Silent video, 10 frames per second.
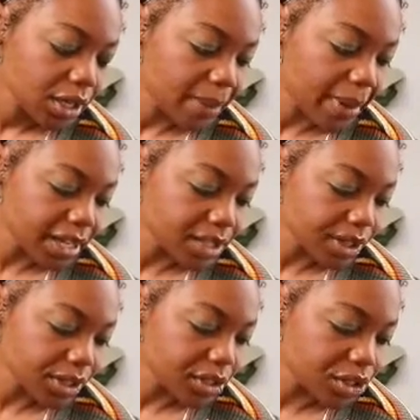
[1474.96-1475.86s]

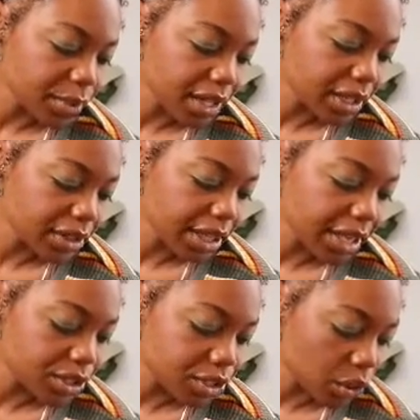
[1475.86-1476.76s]
Masculines, you're being
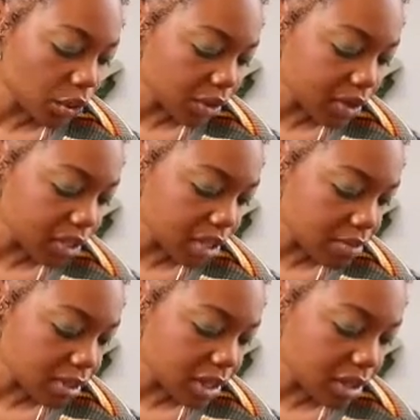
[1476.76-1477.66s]
led towards
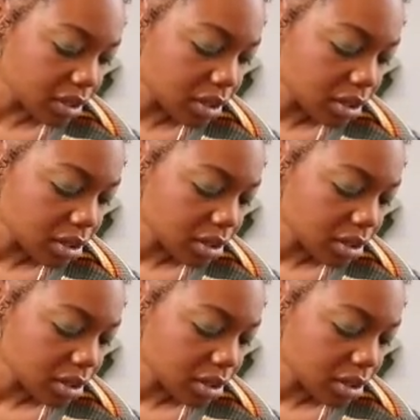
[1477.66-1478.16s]
something.